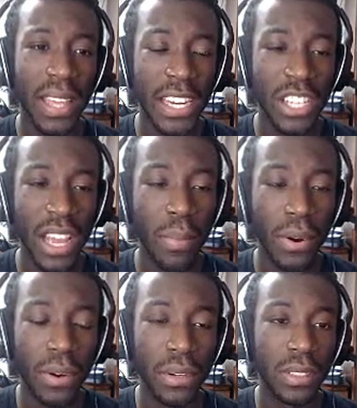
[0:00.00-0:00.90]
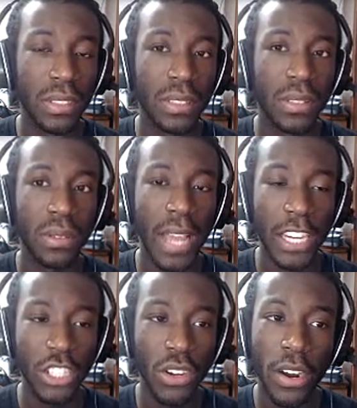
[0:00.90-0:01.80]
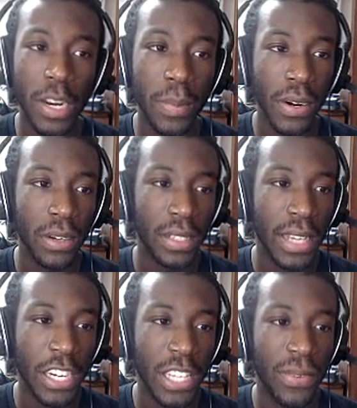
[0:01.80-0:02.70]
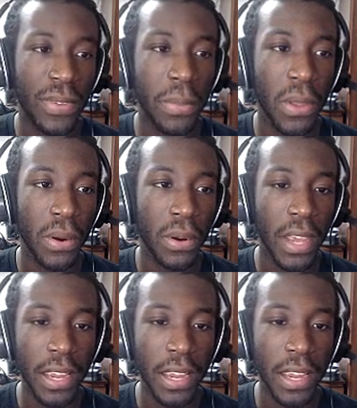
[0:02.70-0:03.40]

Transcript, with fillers: Catch that burn. Actually, you already burned. Catch that flamethrower.